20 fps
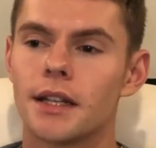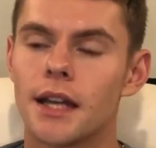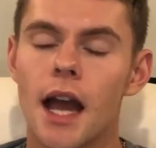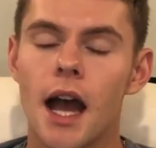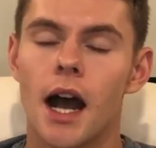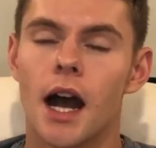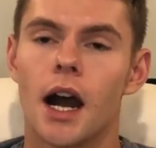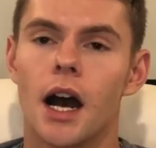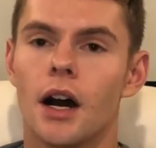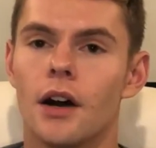
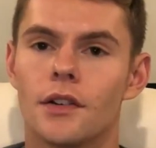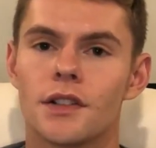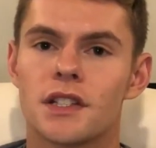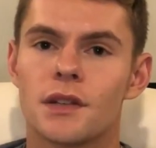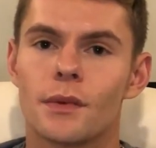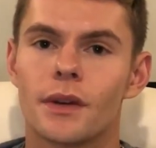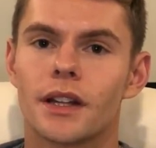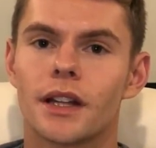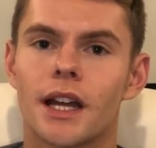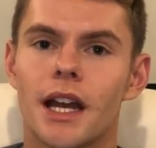Yeah,
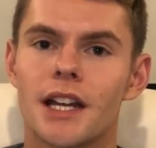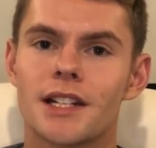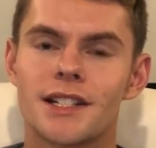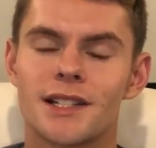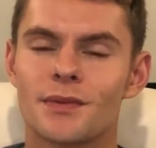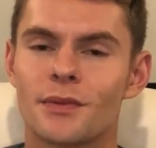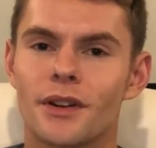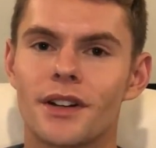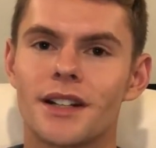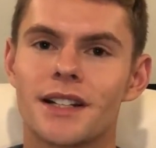ultimately I
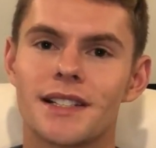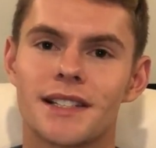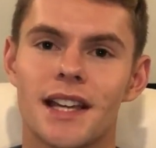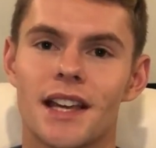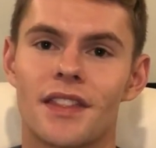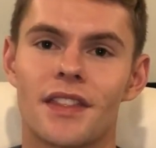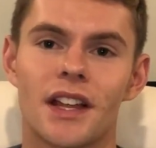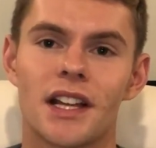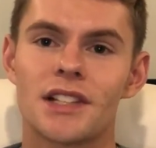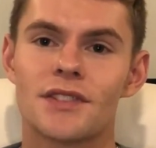just wanted to
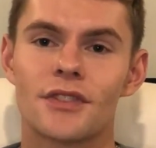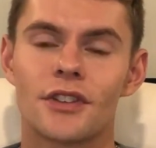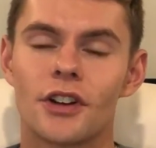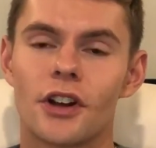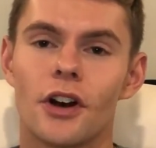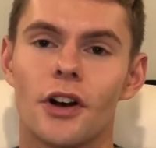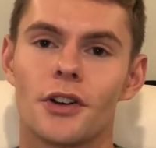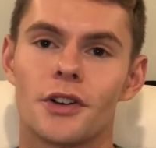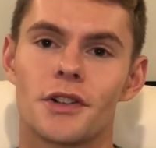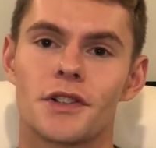say thanks for
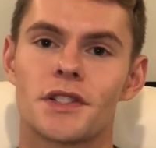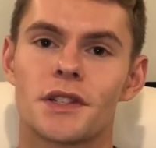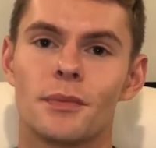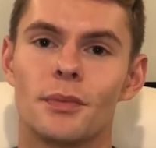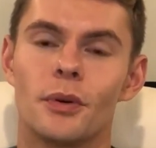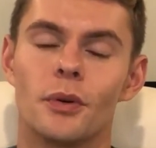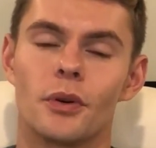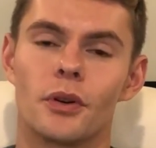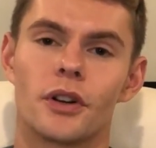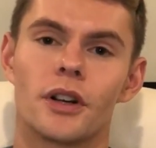all your
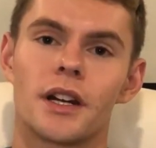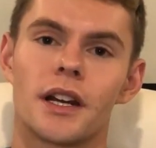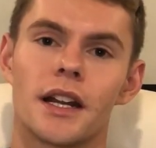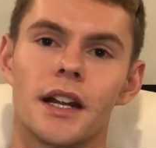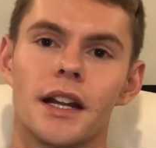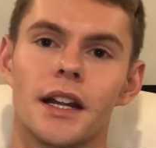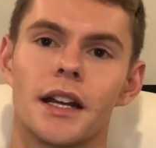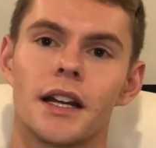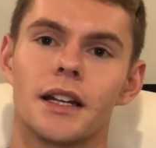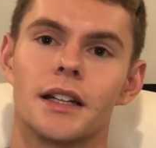support,
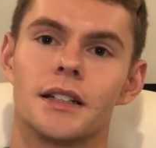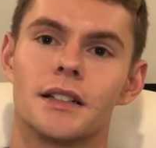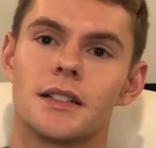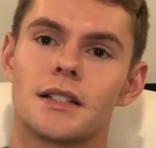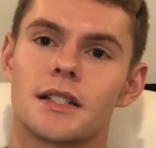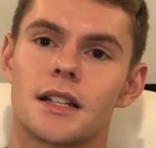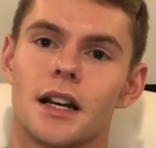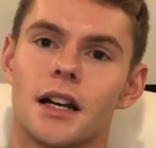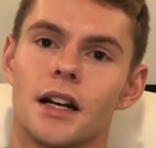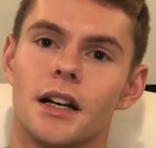
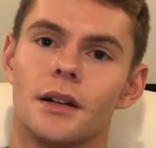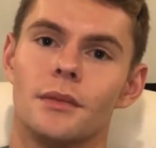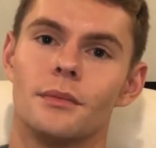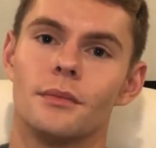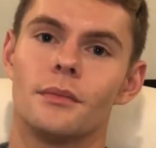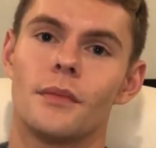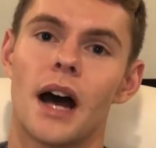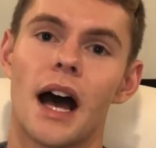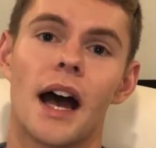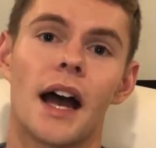and
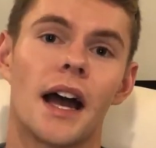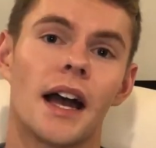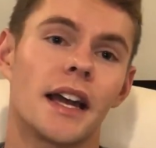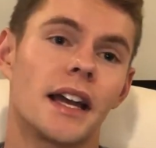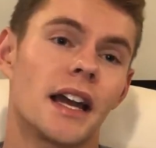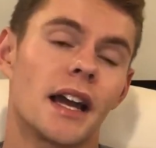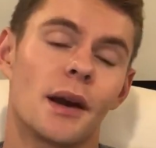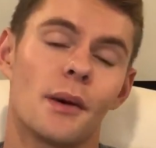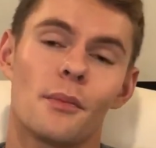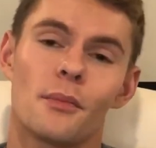
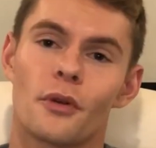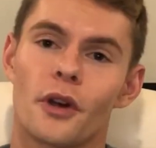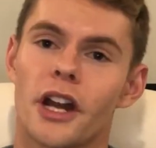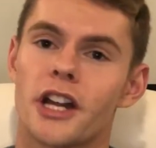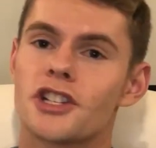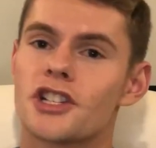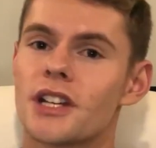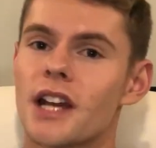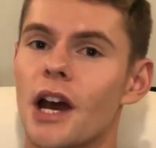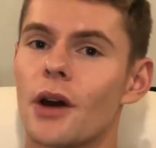I am
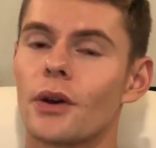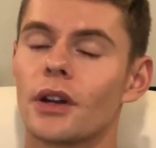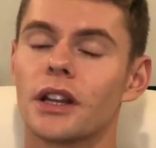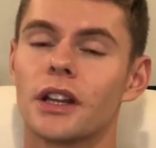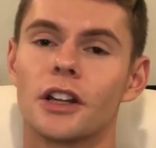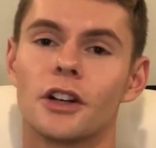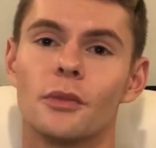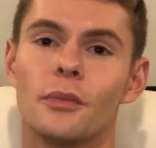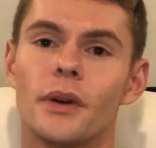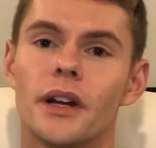branching out a
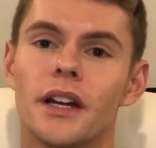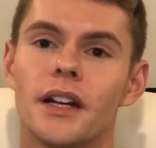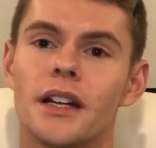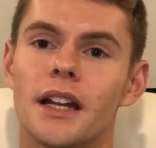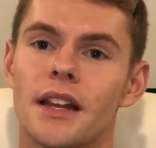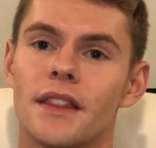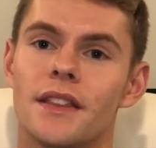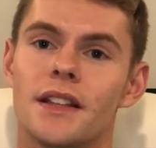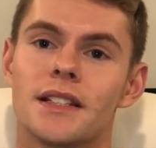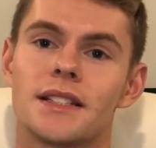little
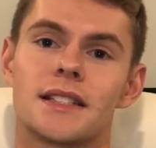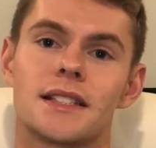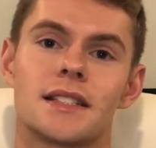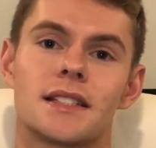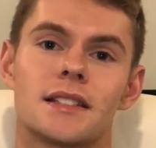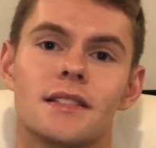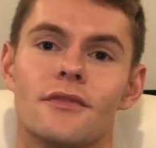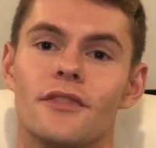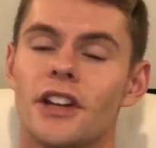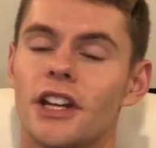bit.
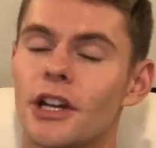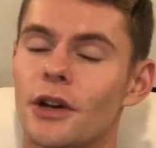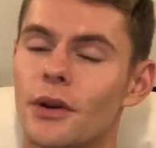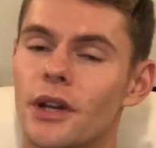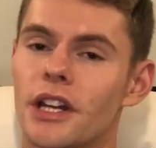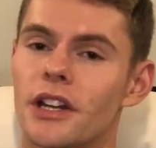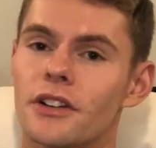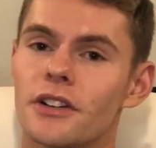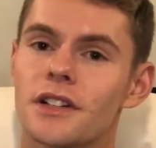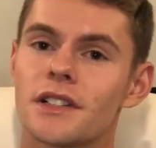This video
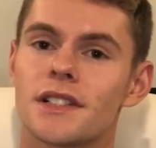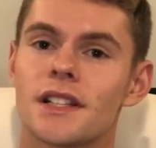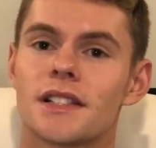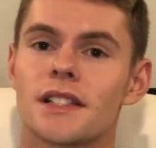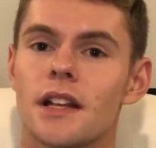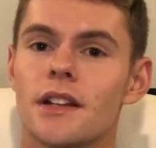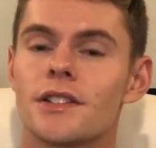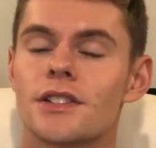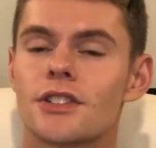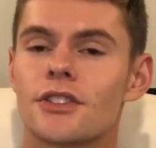here is a
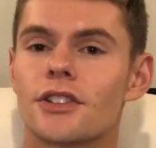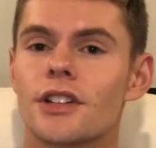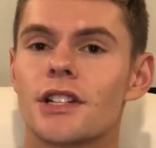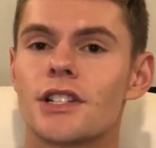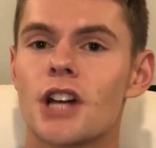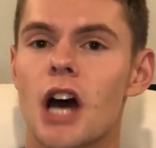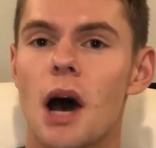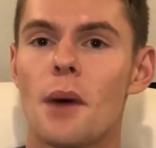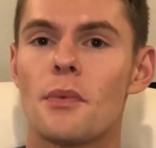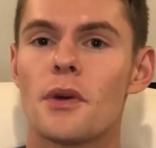
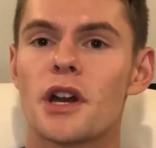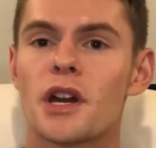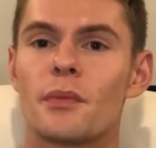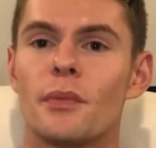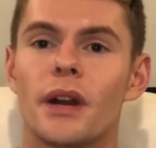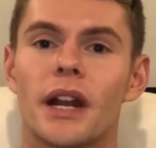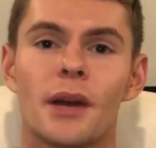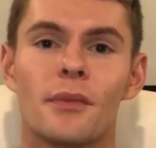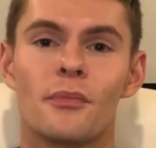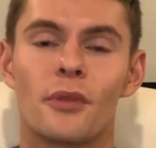sunscreen topic,
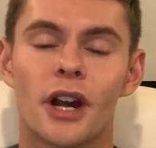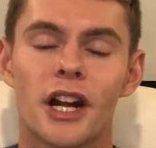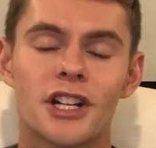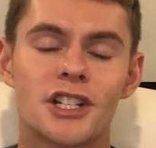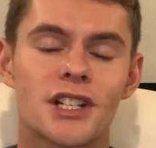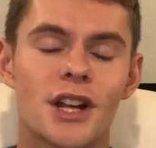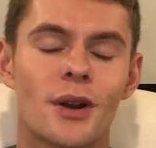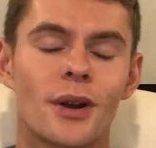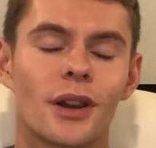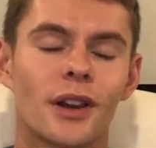but I
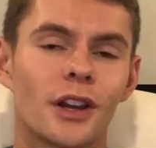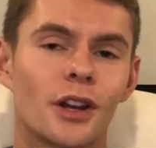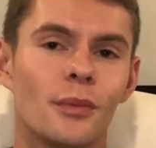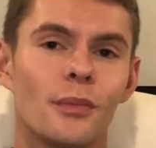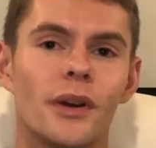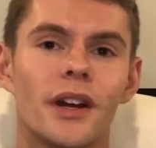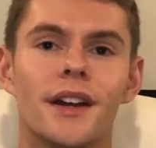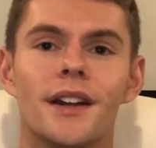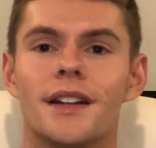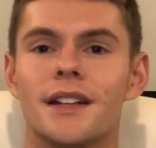branched out a little
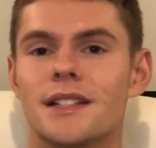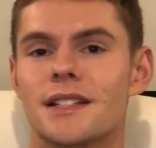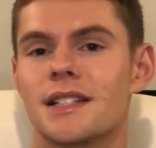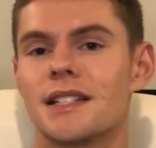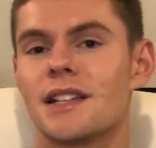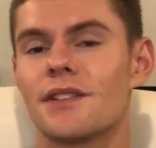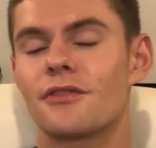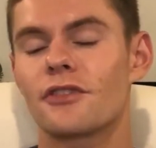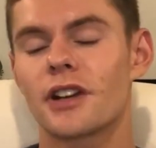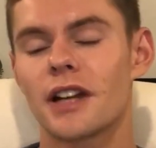bit into
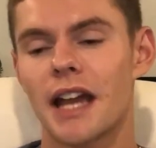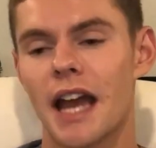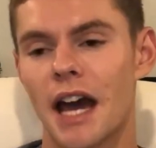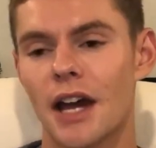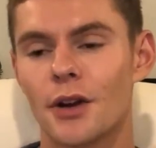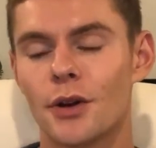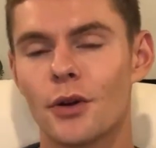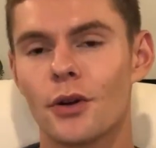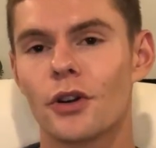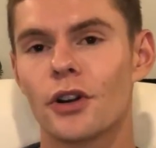different
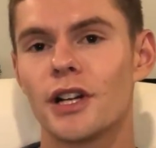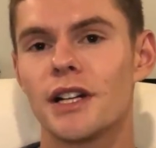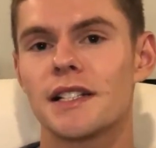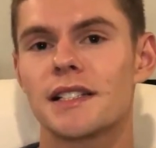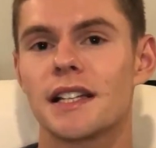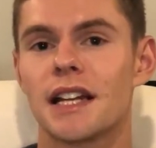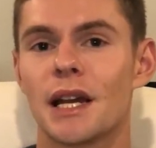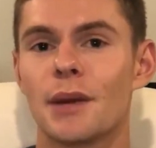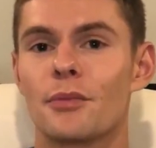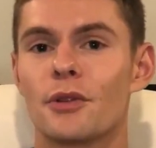
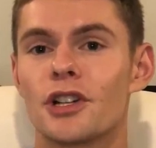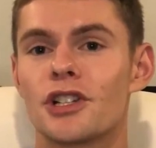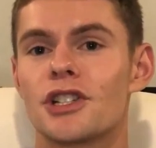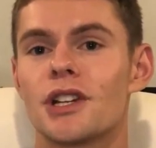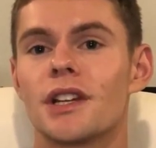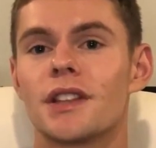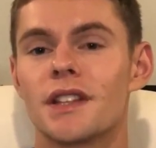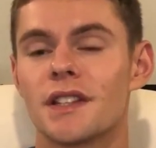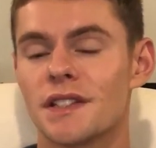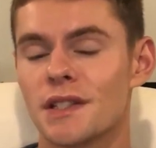categories, and I
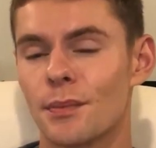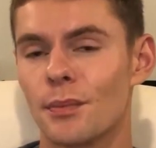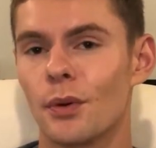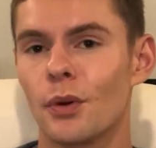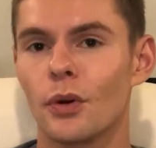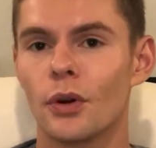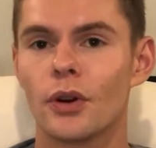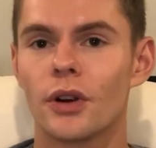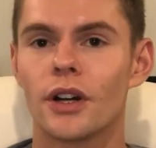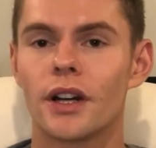appreciate the
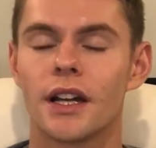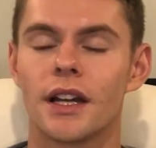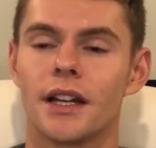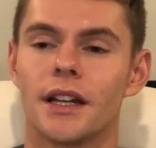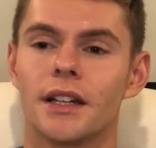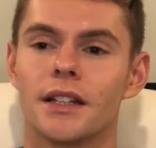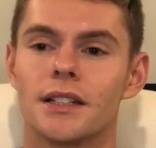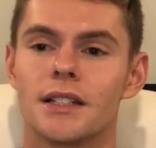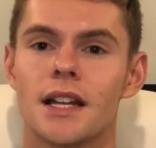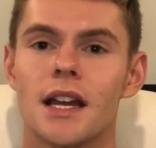support
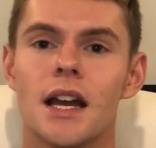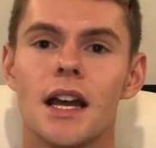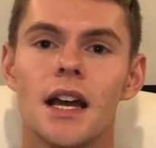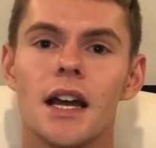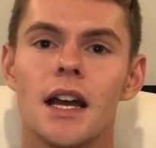and